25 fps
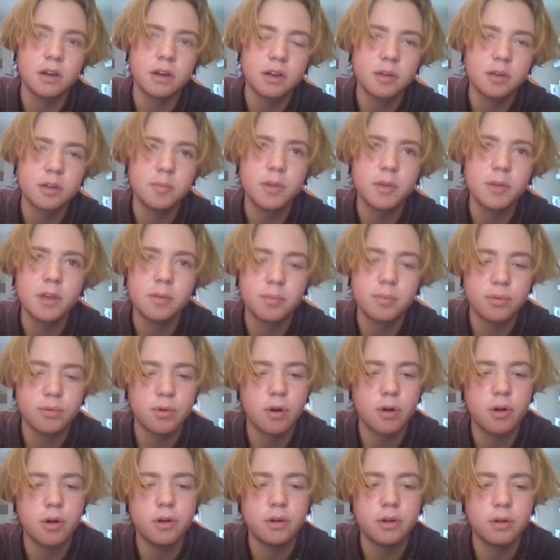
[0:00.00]
I can be
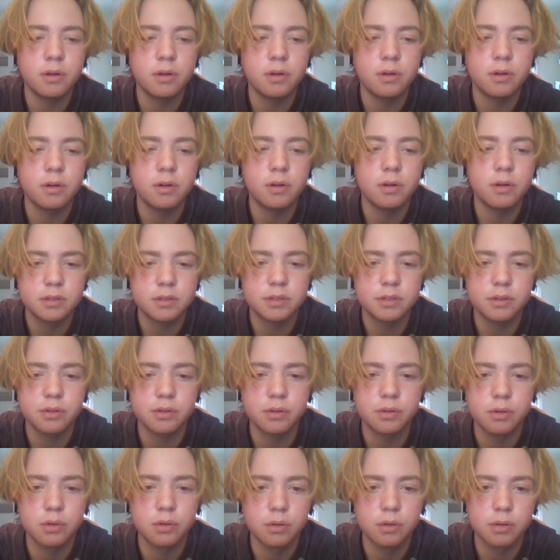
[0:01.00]
prone
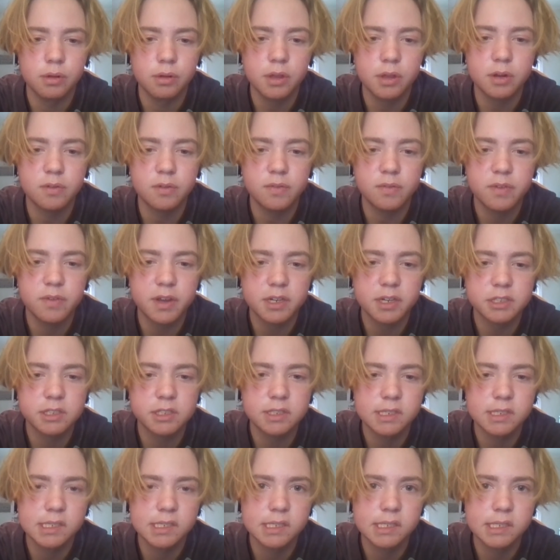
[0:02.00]
to
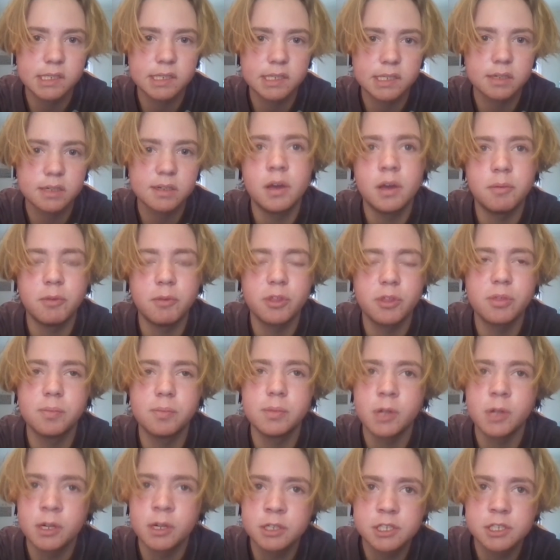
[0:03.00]
infections and stuff. And with the
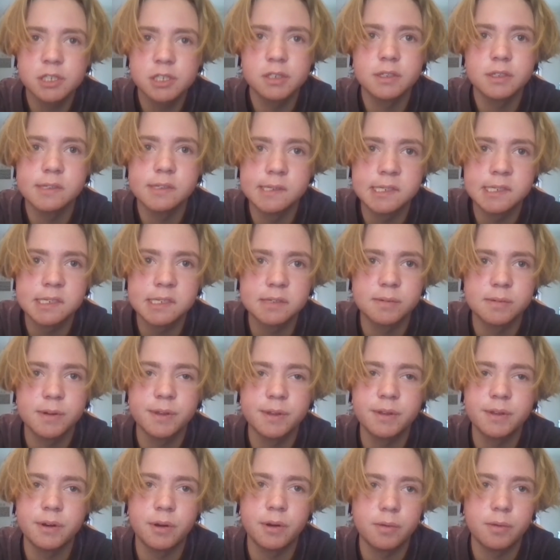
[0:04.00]
blood sugars, you
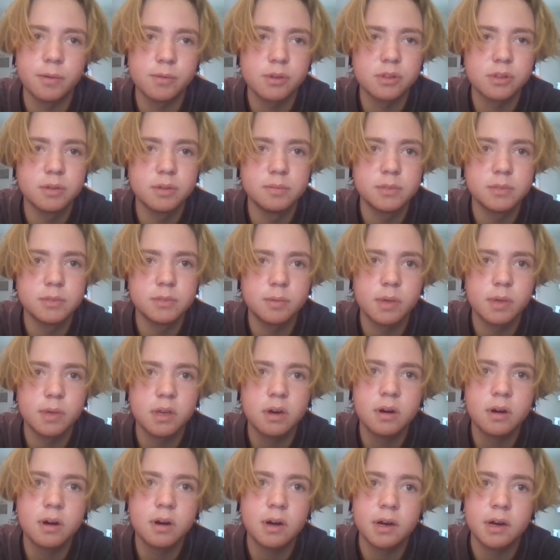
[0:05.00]
really don't want them to be
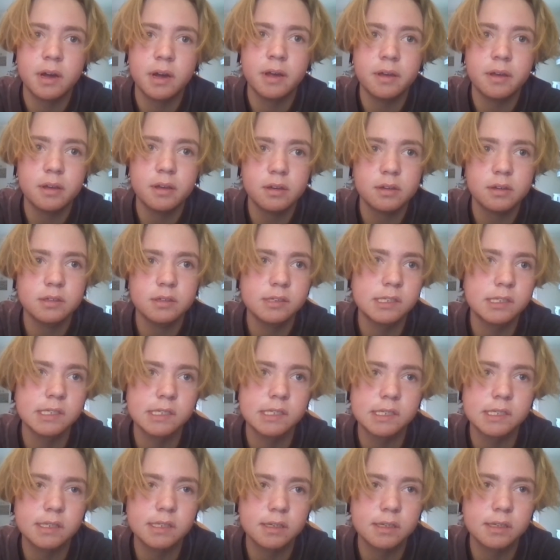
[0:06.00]
high
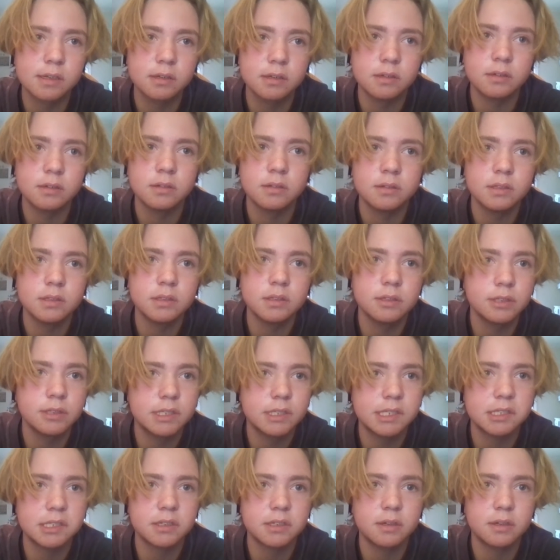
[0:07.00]
because then
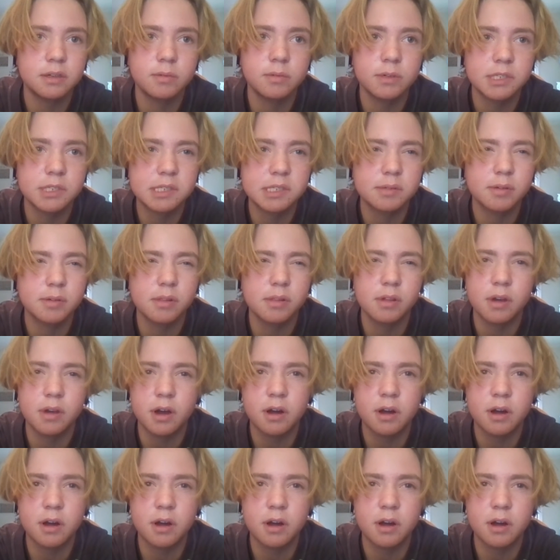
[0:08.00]
it's at risk with your